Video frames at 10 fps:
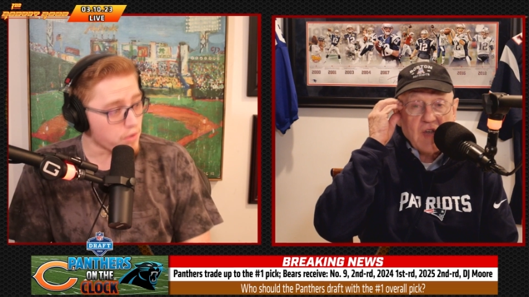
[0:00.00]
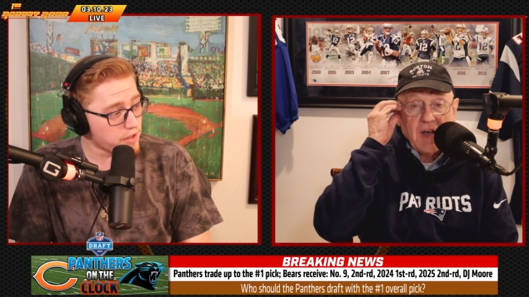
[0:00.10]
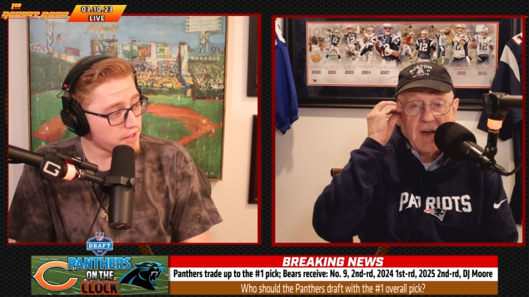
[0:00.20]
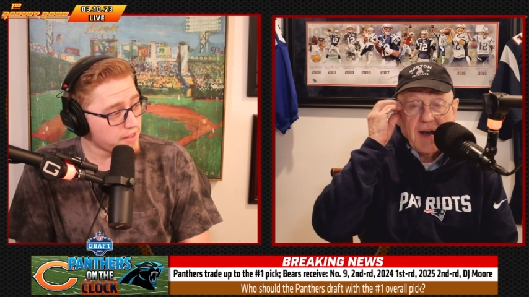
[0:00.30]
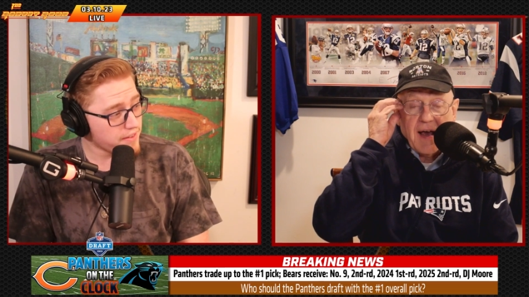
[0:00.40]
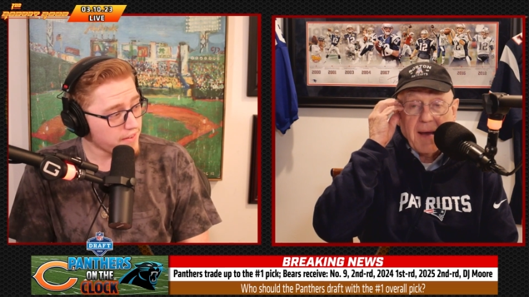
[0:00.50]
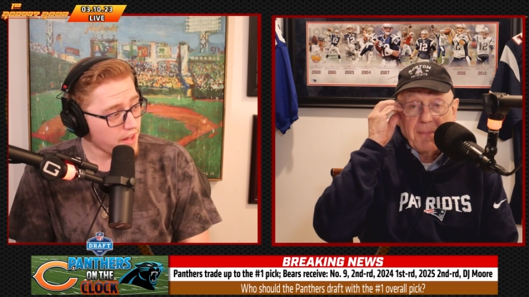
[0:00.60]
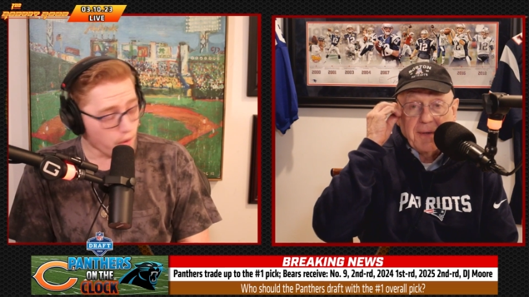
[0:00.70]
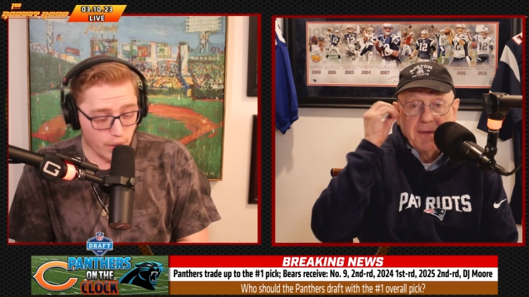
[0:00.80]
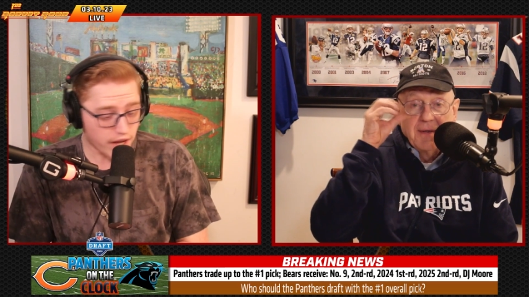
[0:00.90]
Speaker 1: going to
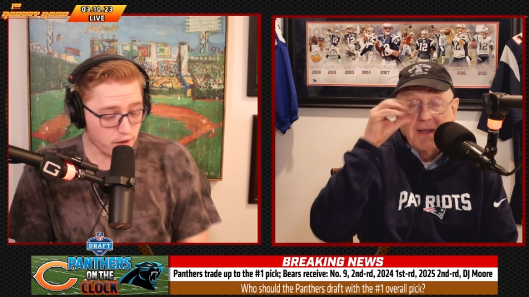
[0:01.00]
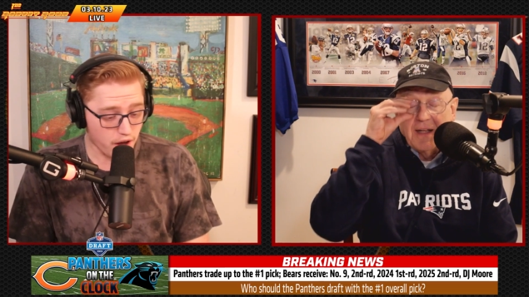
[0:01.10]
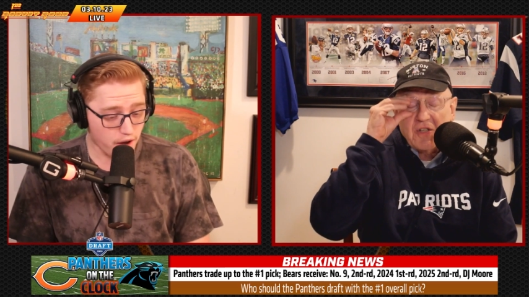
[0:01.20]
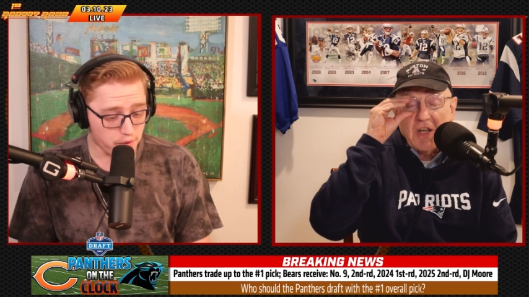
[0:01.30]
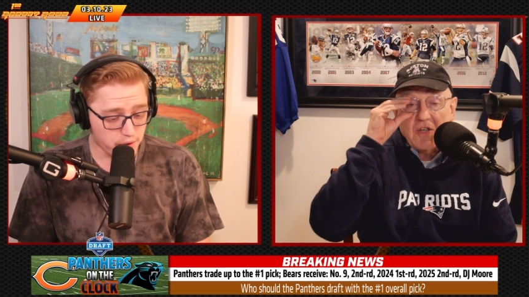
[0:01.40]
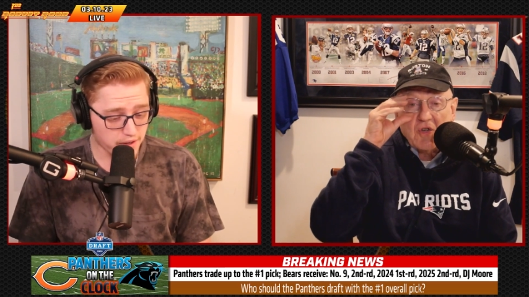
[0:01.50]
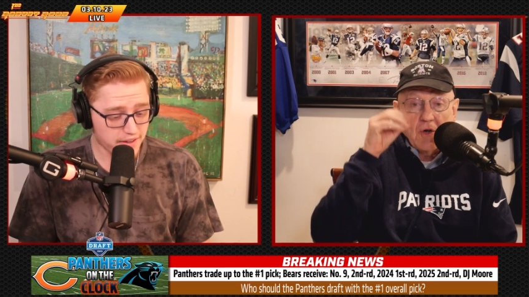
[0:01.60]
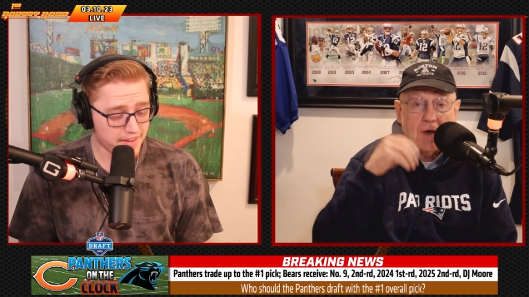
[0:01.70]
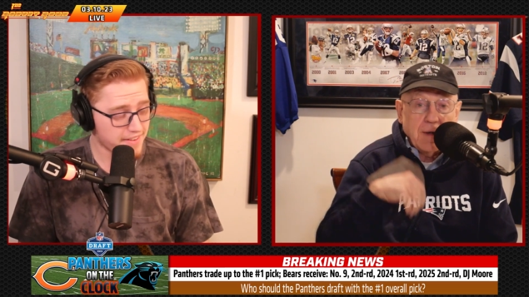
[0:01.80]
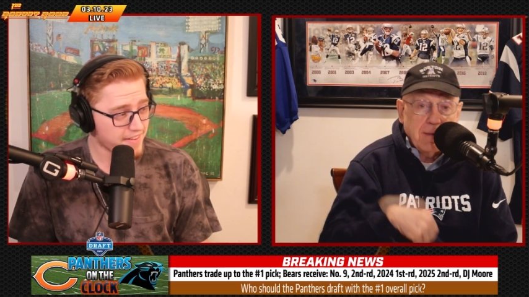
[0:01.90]
happen. We don't know. Unless he gets
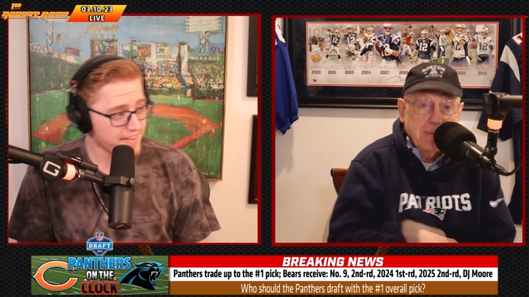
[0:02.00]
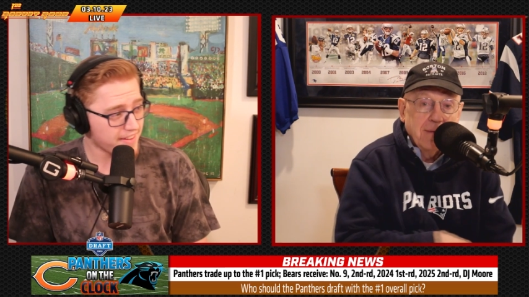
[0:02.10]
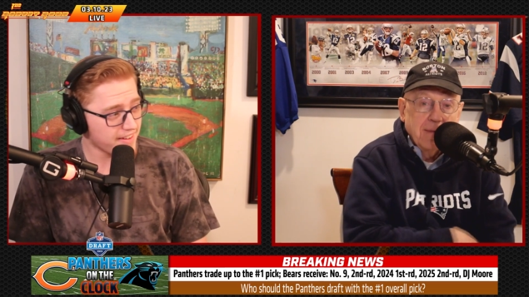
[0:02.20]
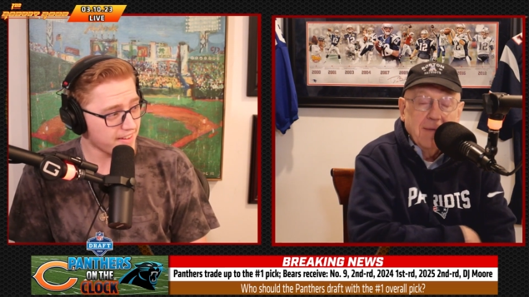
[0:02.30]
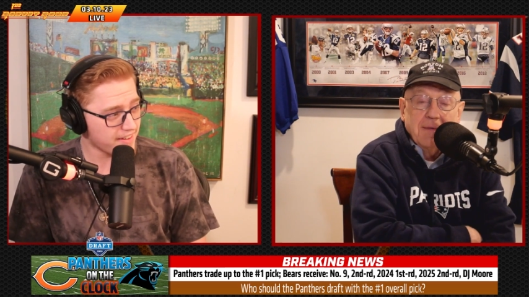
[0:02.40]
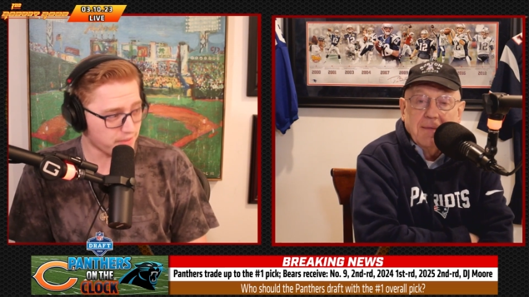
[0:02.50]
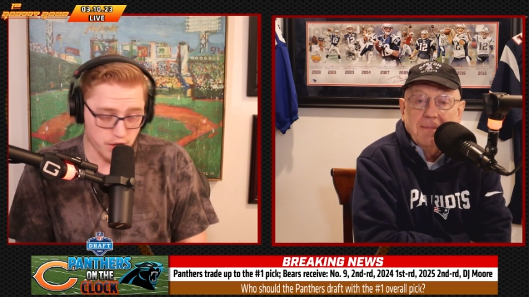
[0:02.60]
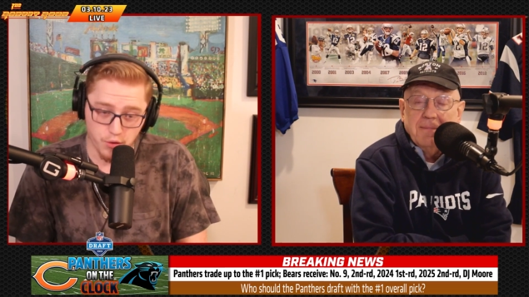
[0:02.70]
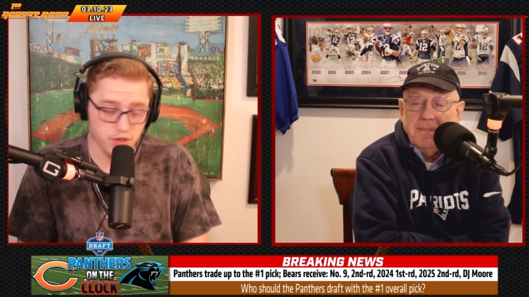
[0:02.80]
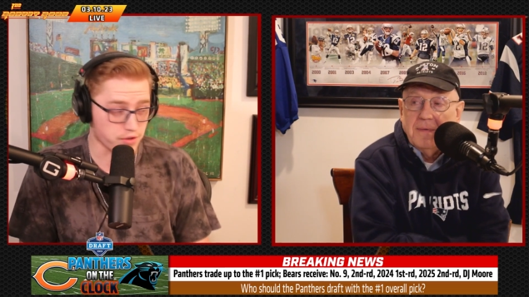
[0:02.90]
hurt.
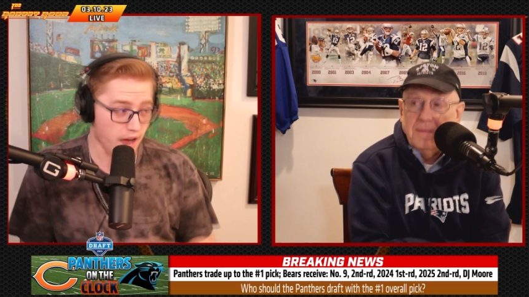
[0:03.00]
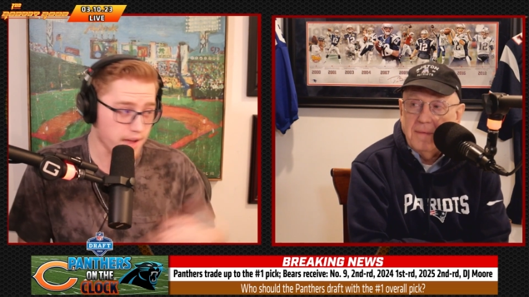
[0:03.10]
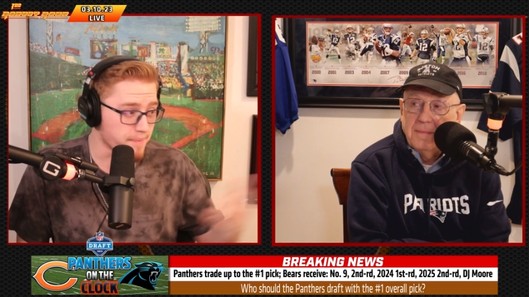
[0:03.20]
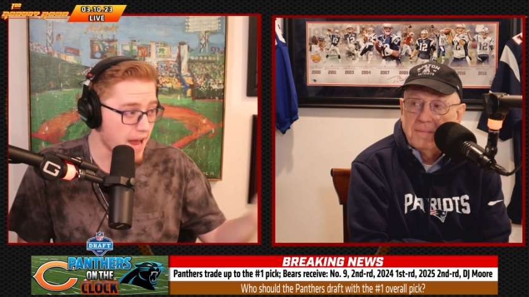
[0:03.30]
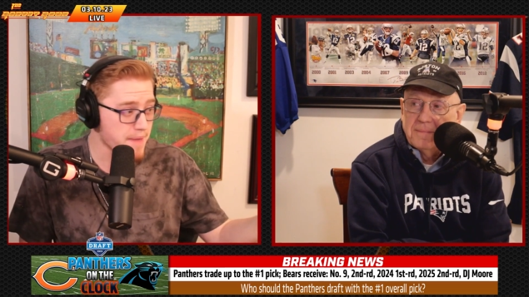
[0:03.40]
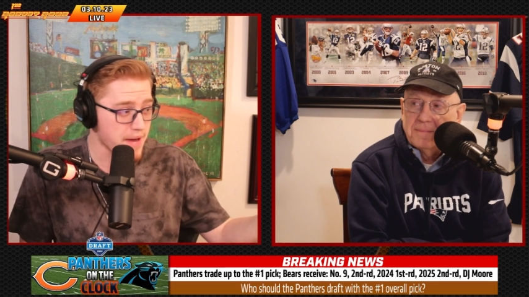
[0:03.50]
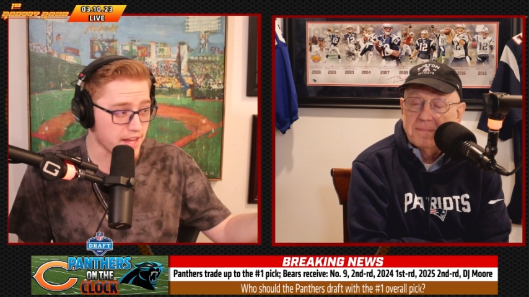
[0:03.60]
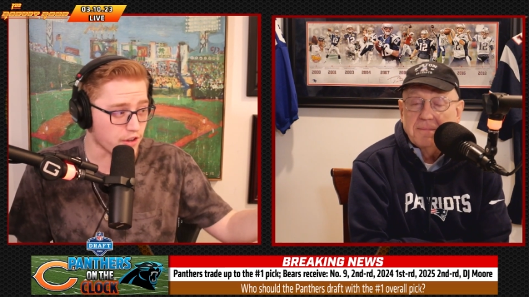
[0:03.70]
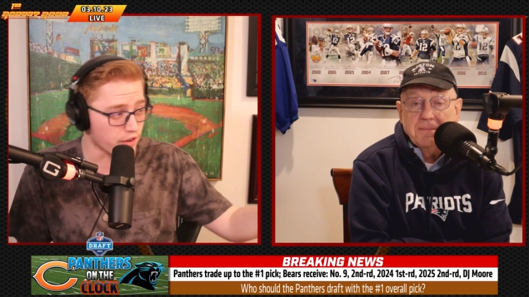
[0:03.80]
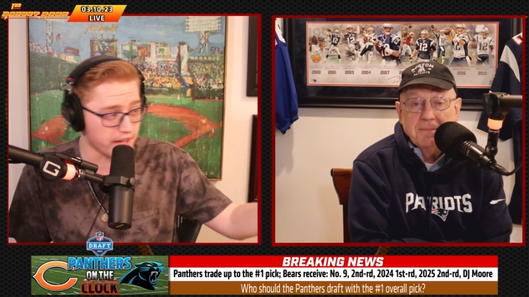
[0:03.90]
Which, hey, maybe.
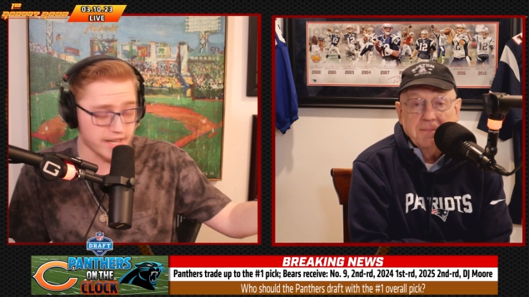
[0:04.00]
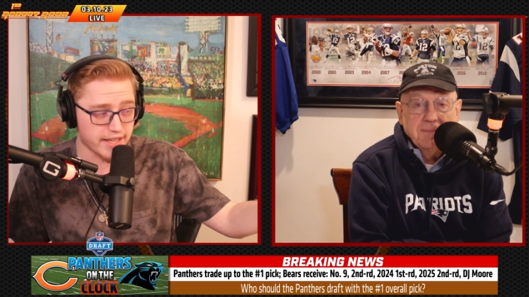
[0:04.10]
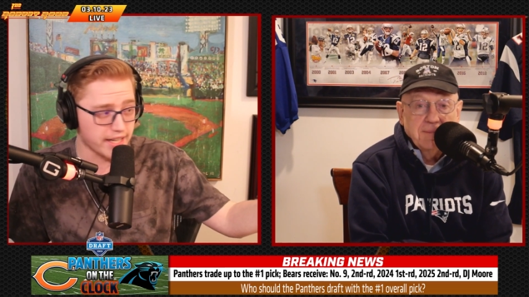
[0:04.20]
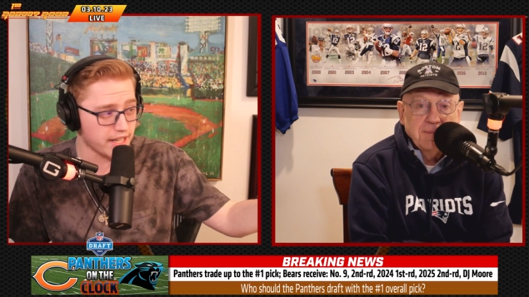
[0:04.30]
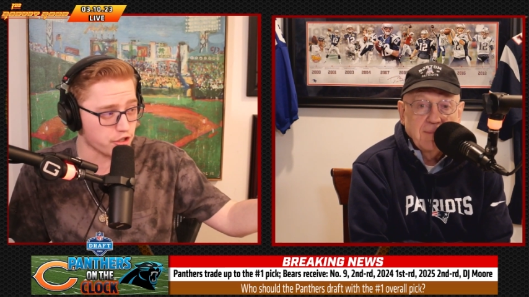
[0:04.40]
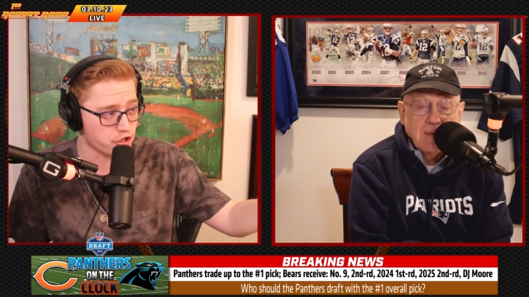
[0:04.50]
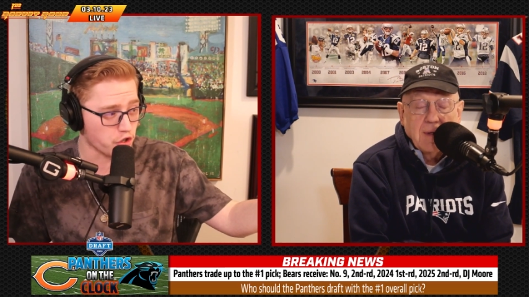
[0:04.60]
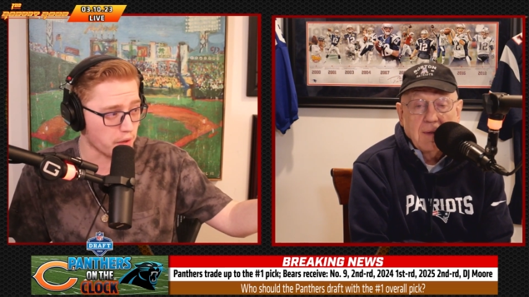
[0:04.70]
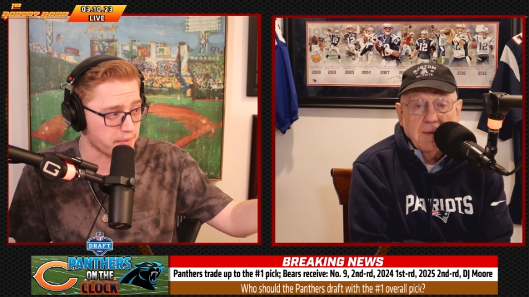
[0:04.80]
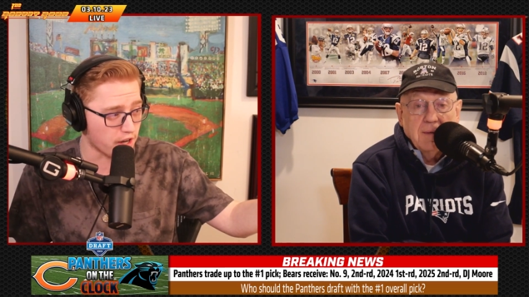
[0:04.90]
They, they need to shore
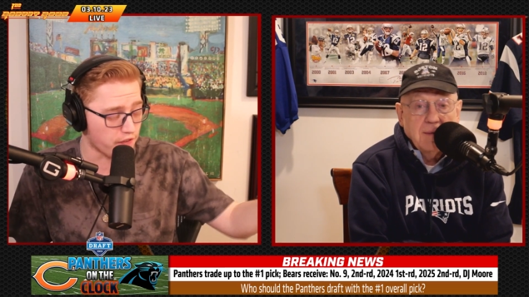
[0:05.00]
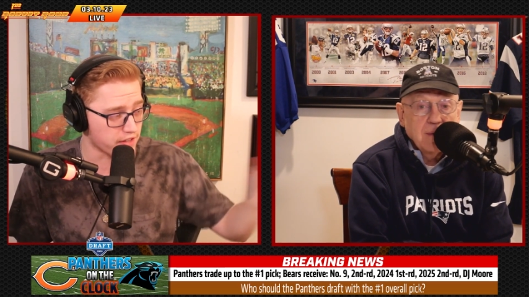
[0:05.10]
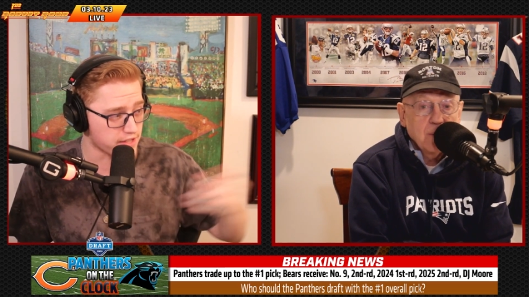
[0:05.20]
up that offensive